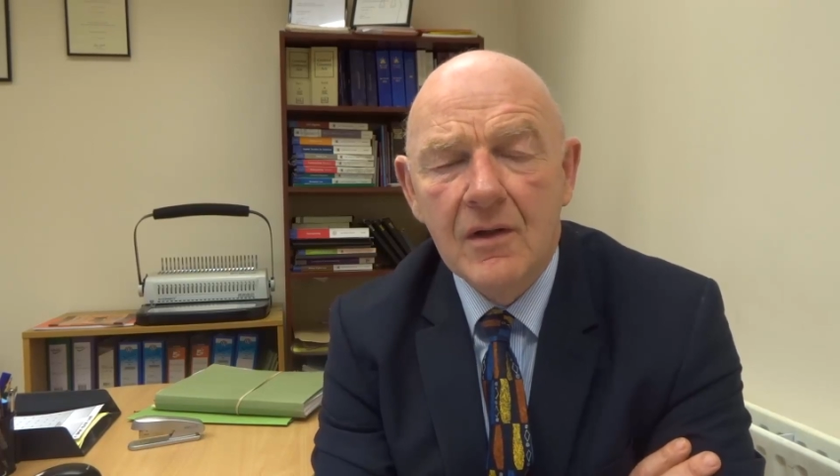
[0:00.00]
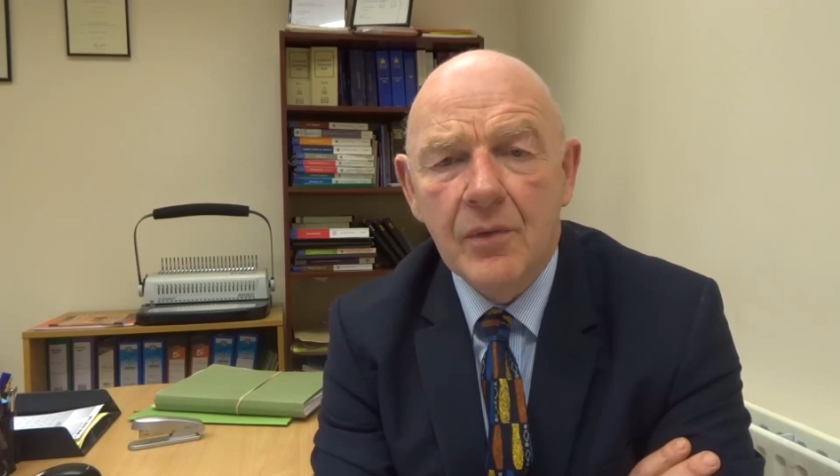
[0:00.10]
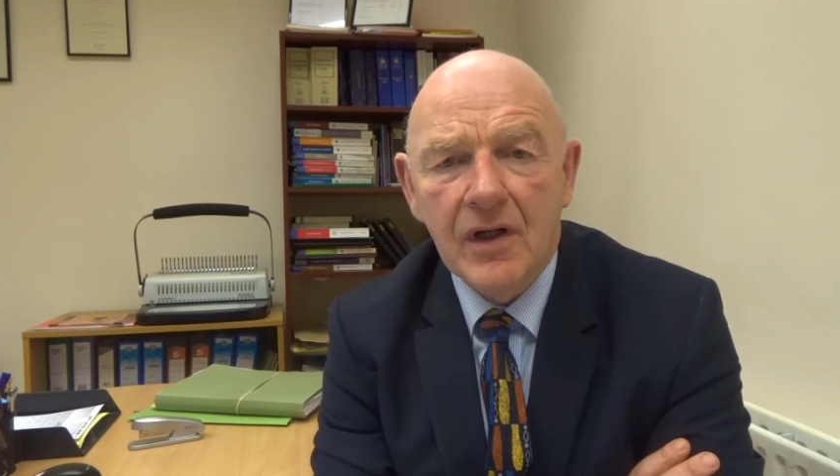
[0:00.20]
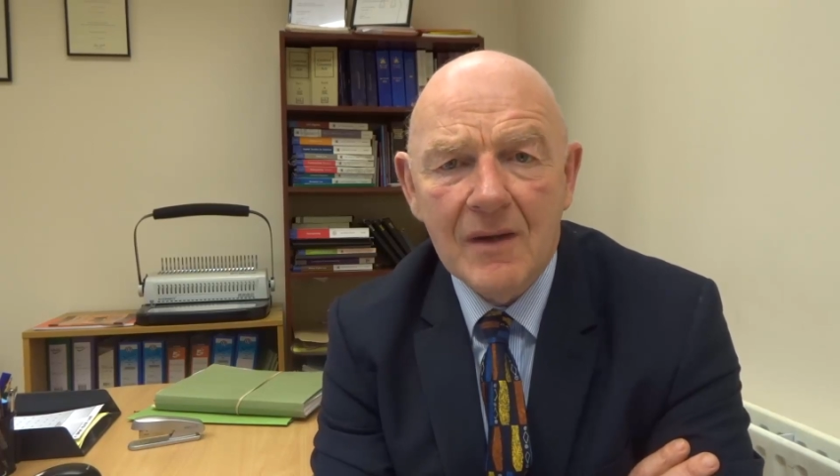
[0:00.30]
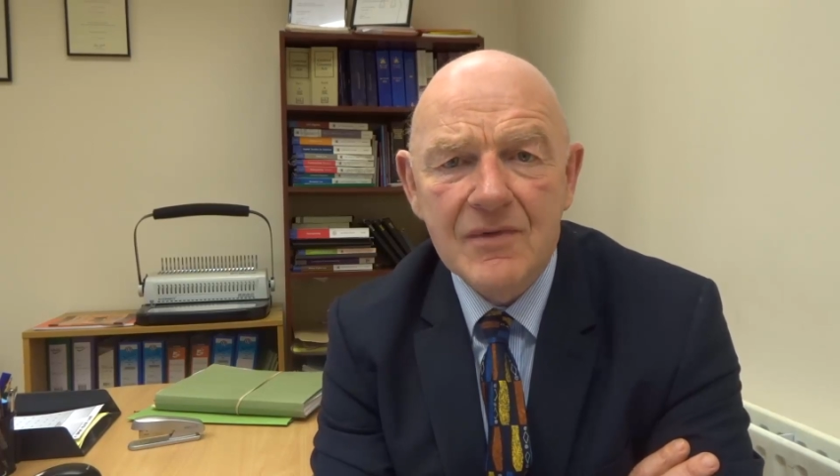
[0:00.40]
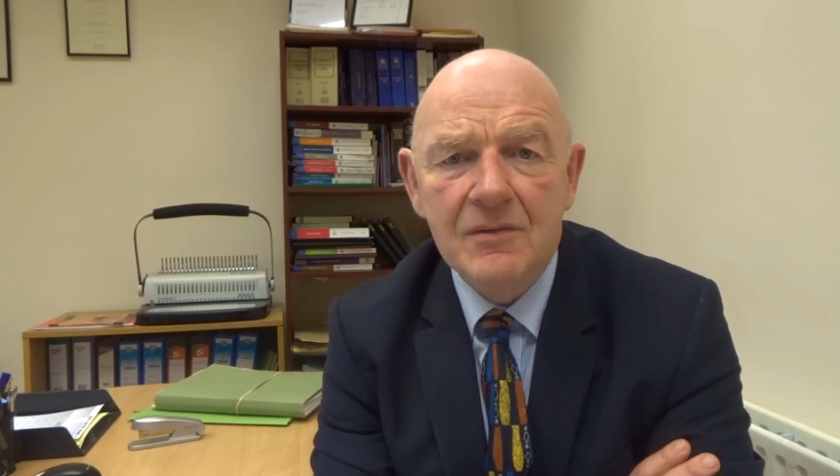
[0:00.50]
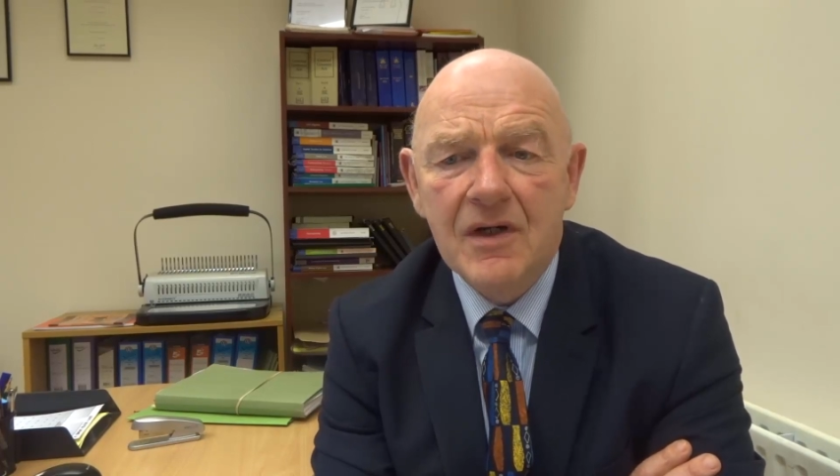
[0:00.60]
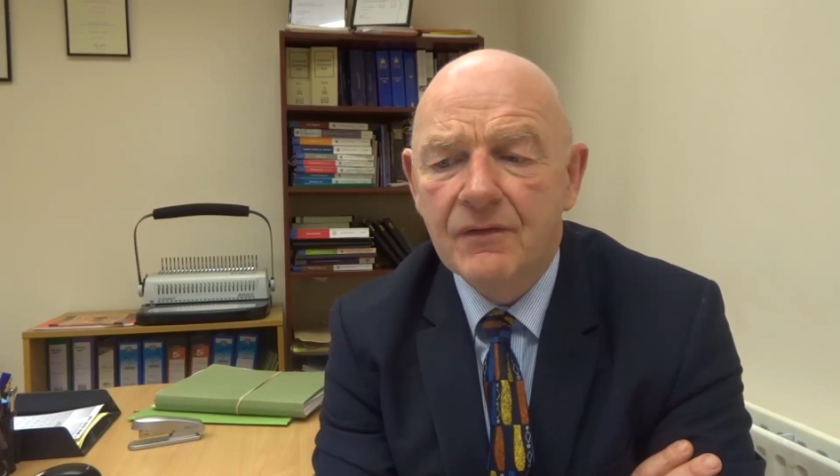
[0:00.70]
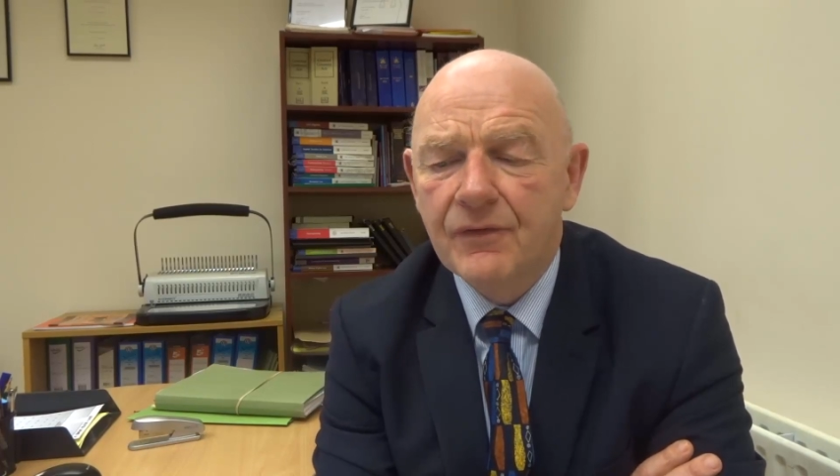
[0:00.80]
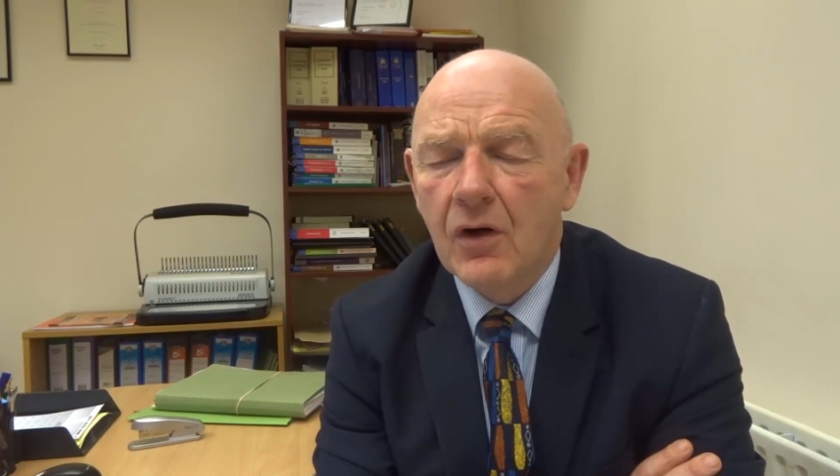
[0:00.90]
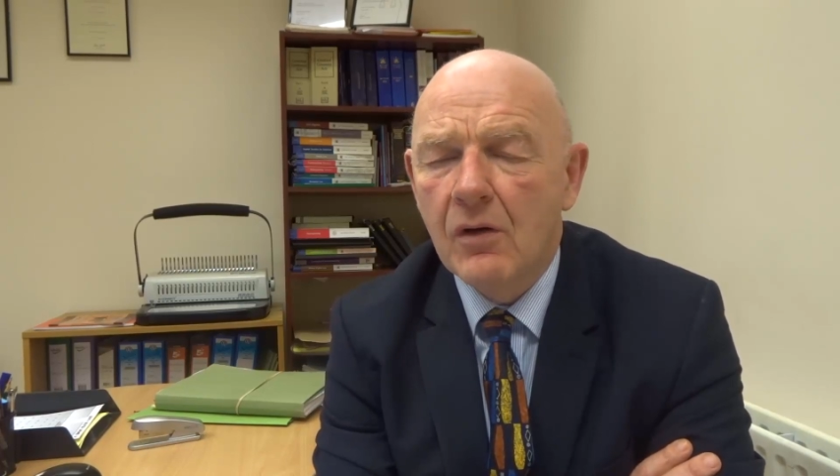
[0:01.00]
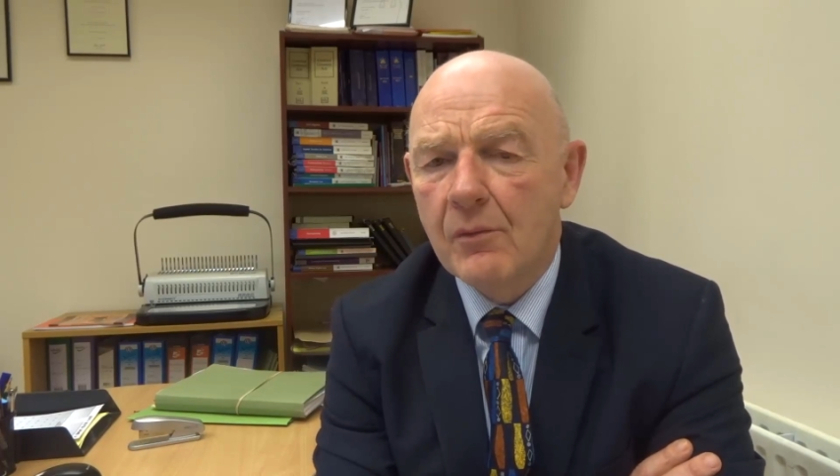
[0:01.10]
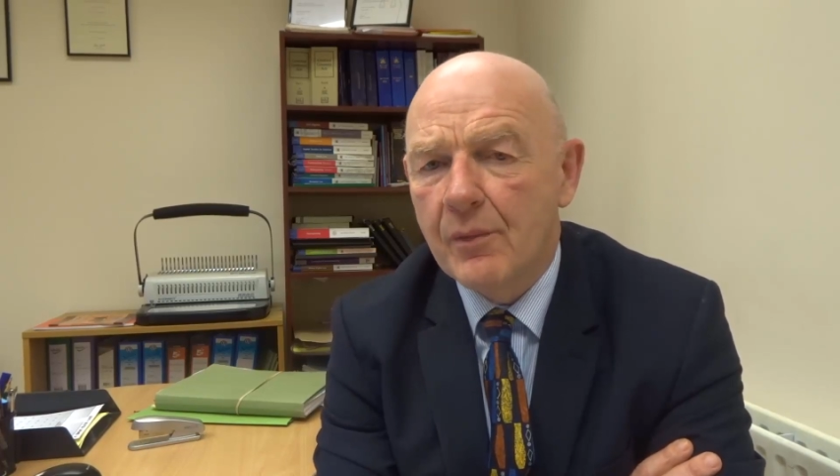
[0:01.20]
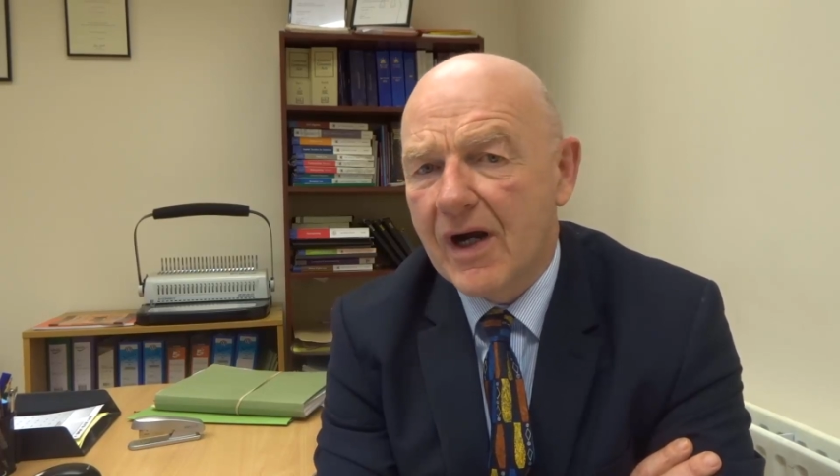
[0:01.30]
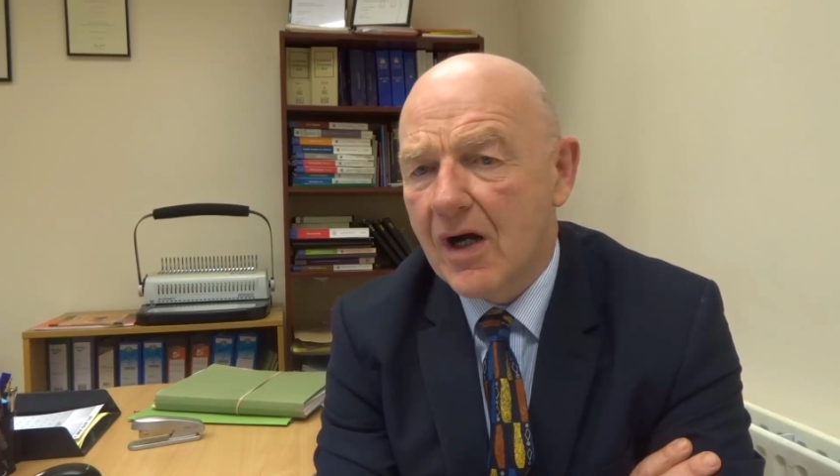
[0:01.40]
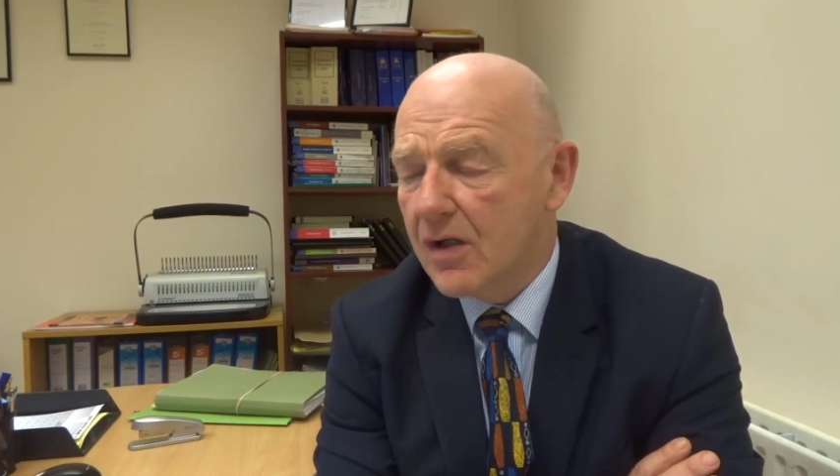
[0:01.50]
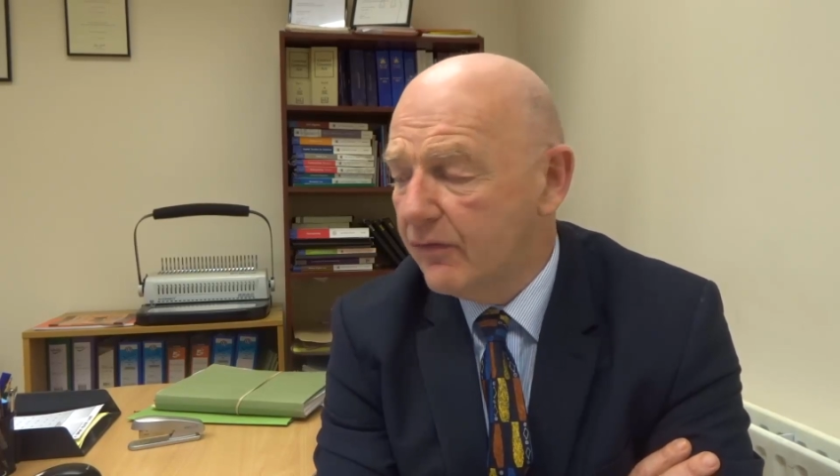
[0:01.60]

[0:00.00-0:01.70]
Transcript: Perhaps they might form part